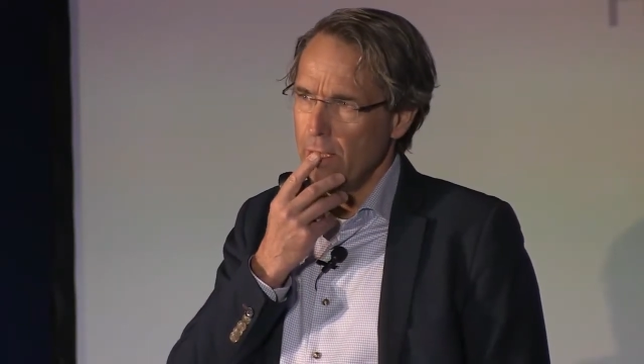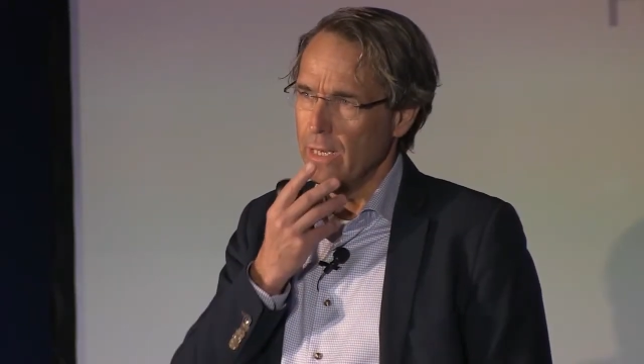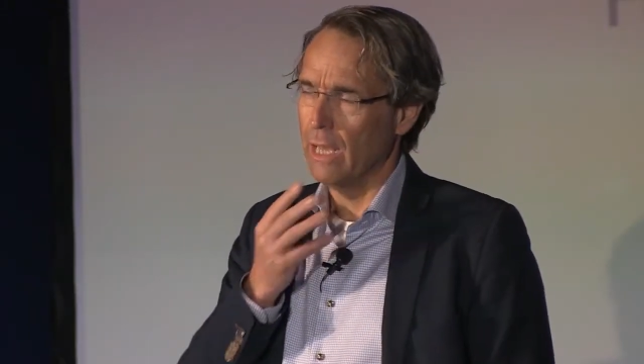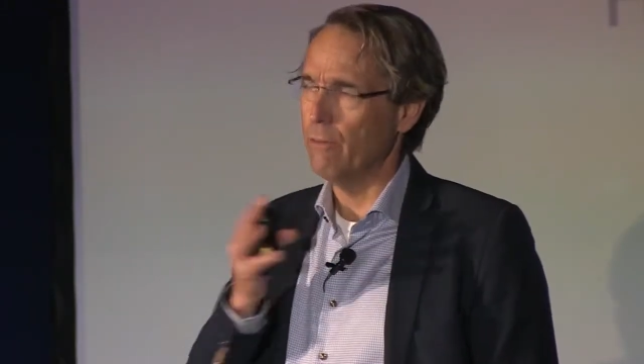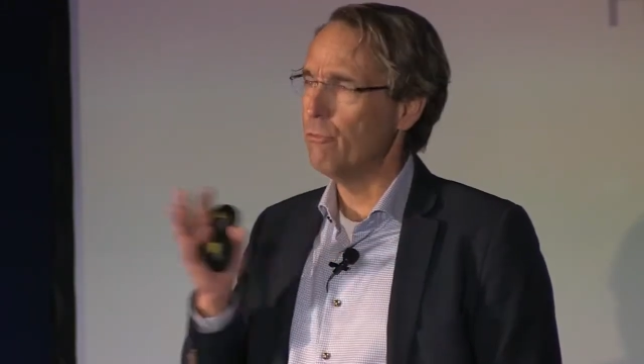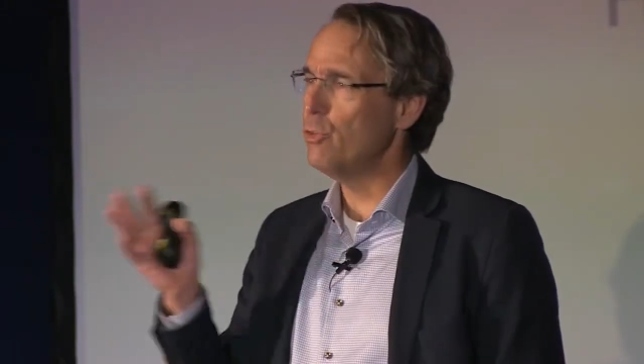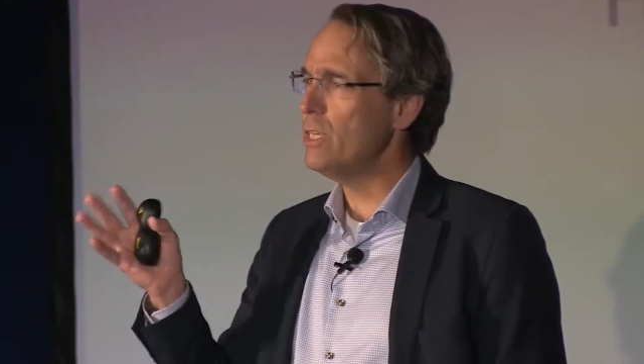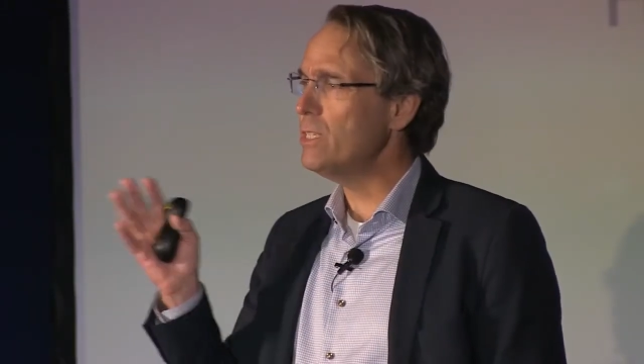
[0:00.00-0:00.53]

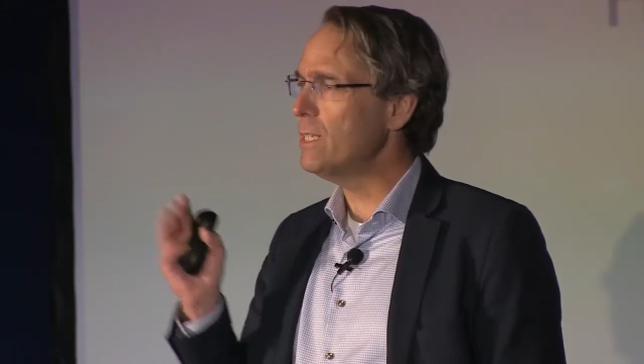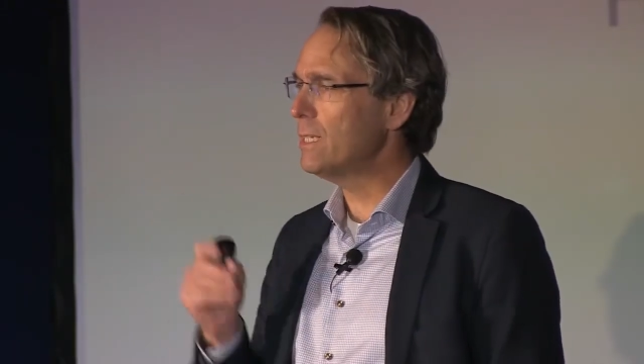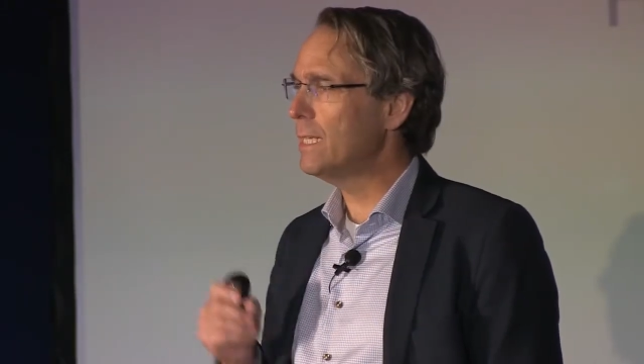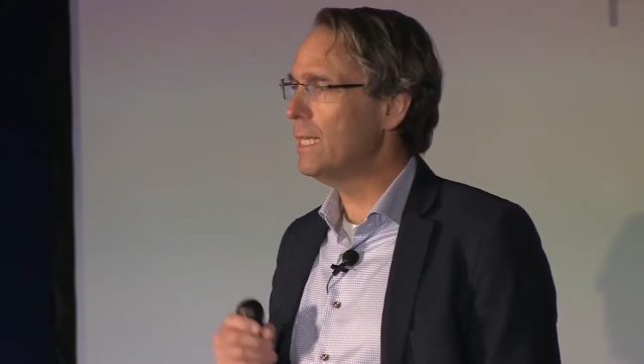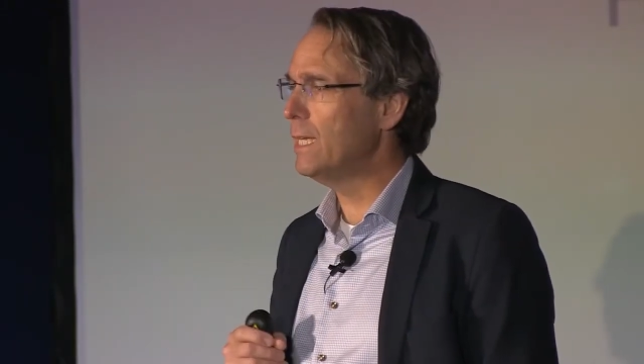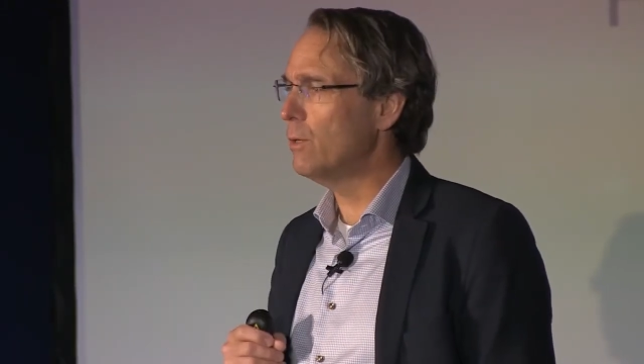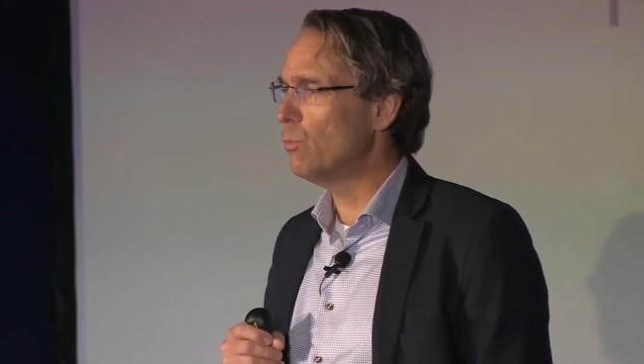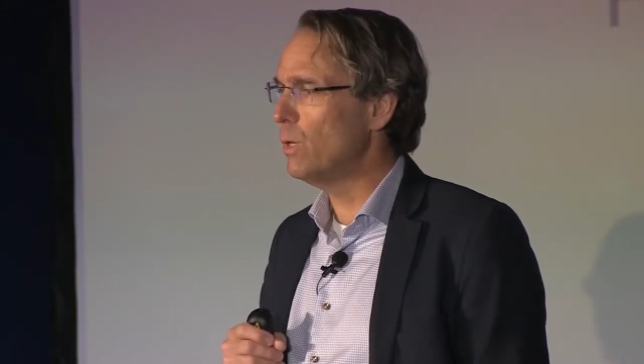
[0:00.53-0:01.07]
Now,
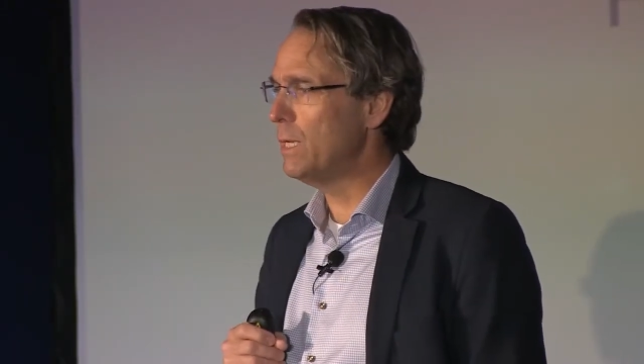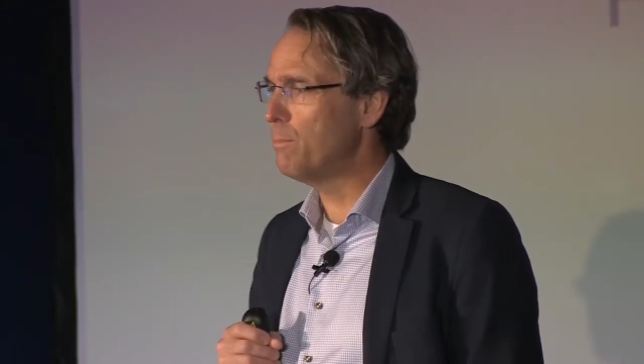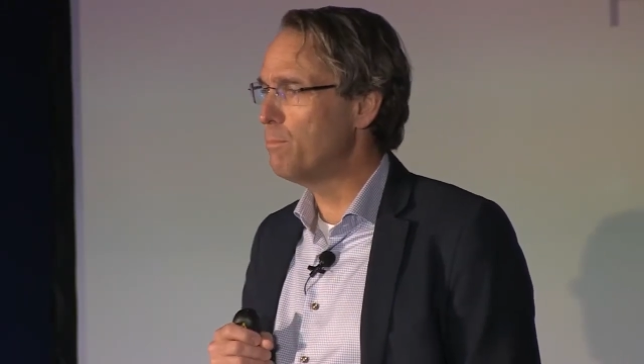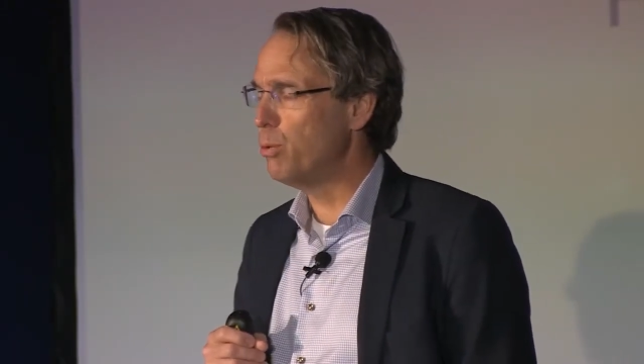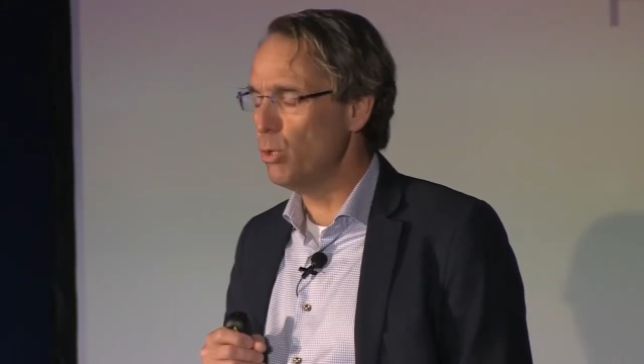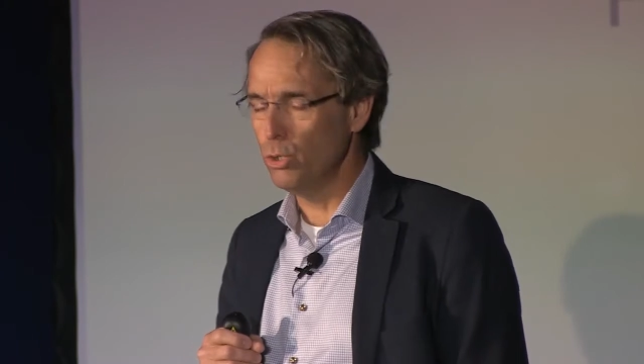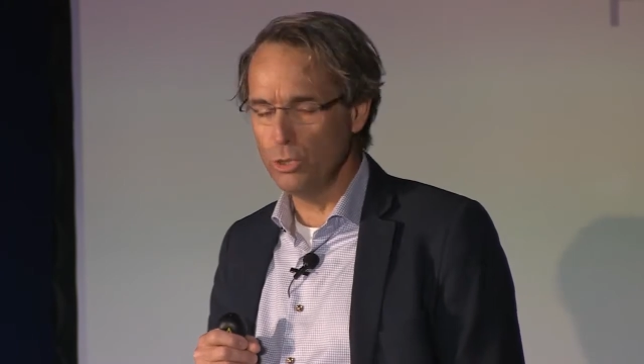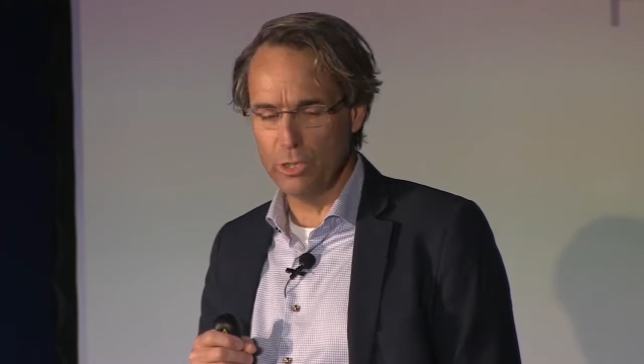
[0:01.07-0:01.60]
recently, we
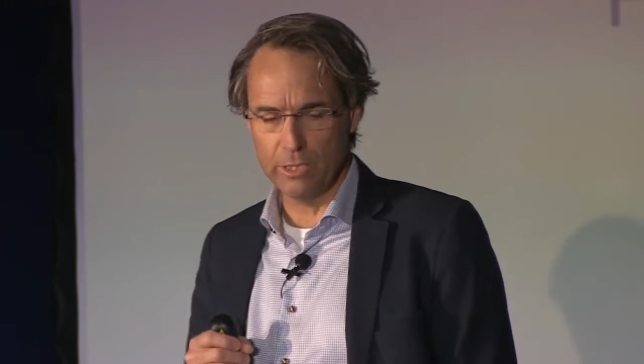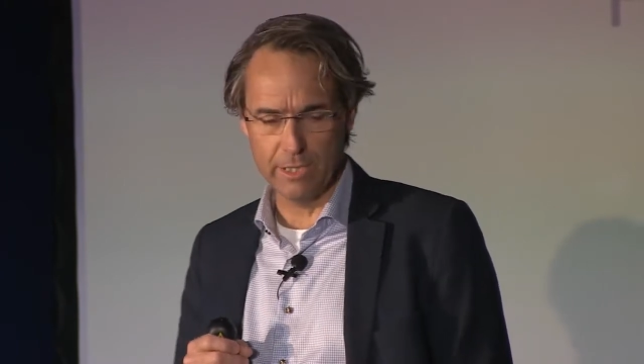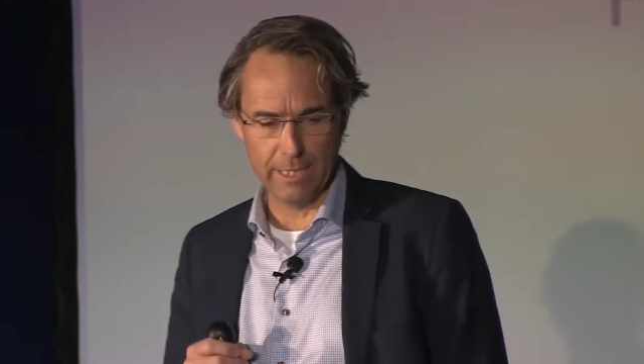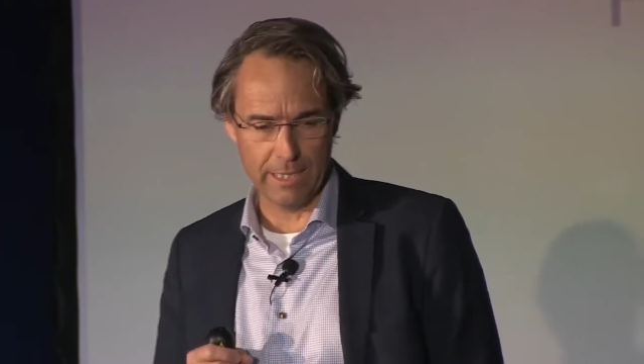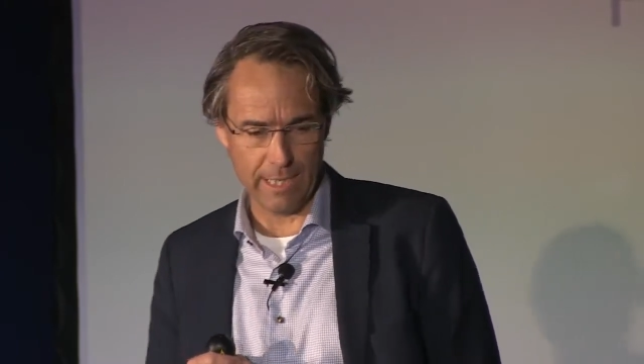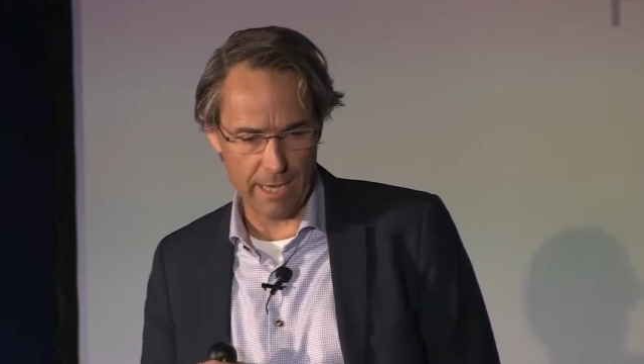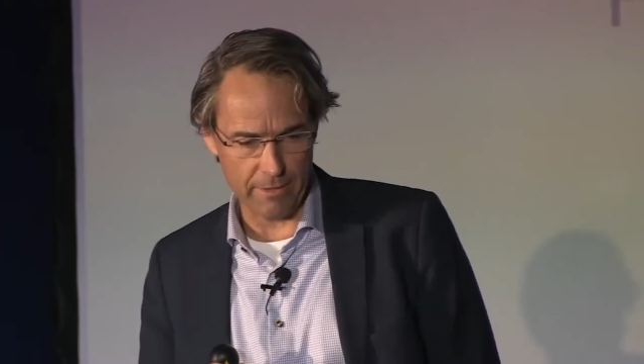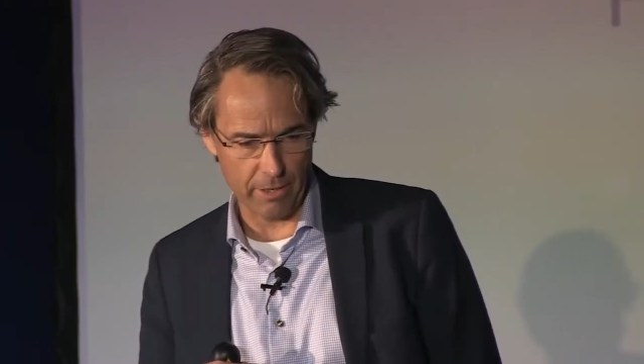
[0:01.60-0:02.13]
pulled
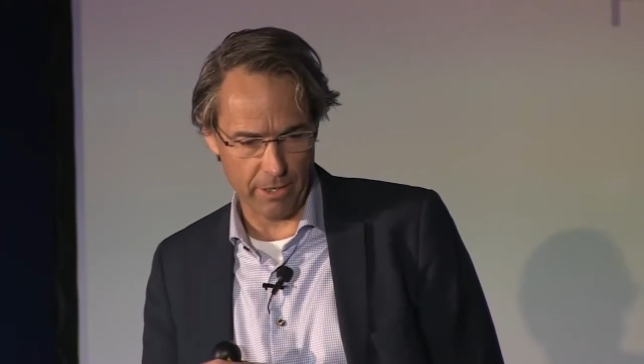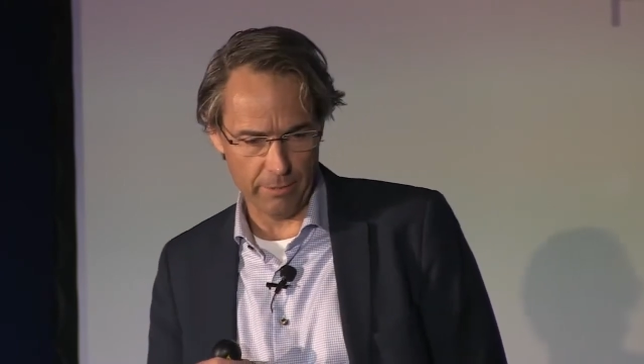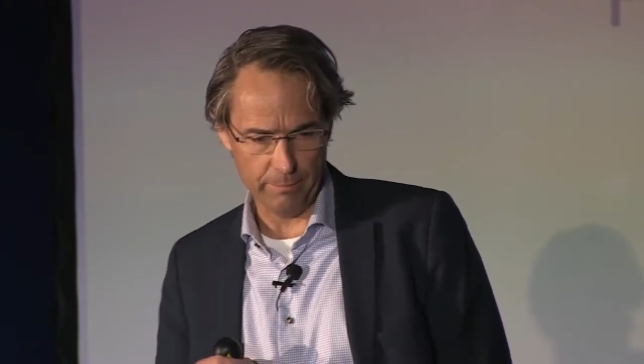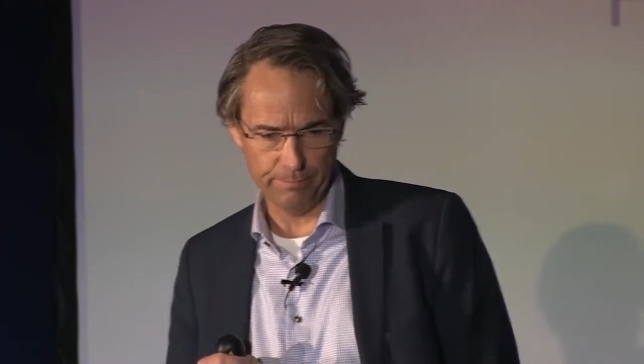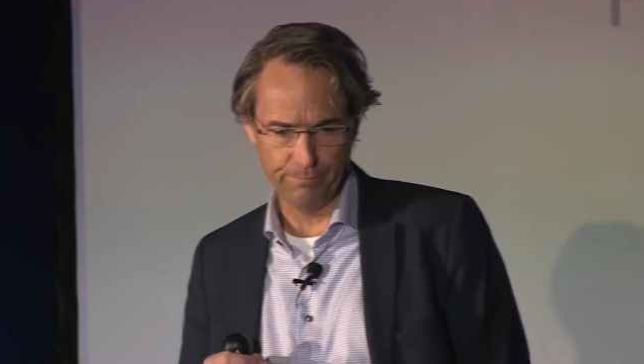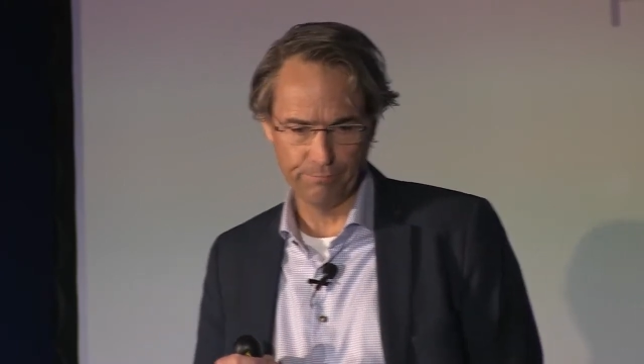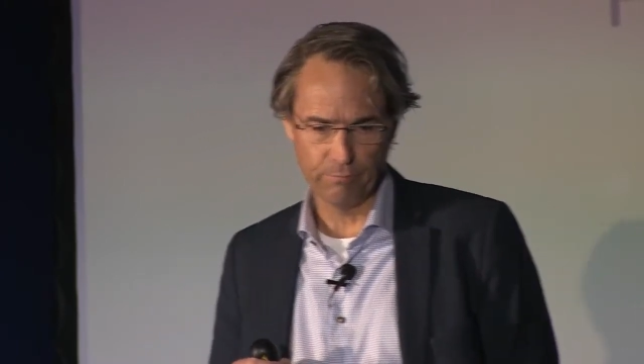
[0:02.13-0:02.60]
together